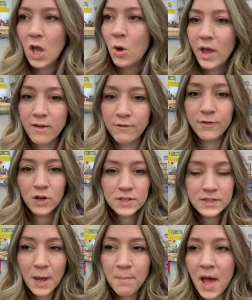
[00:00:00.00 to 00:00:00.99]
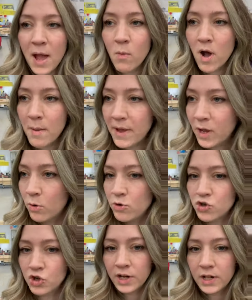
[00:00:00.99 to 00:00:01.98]
Okay, first up, I want my own
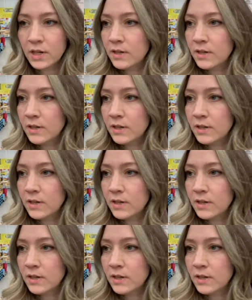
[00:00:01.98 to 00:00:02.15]
drill.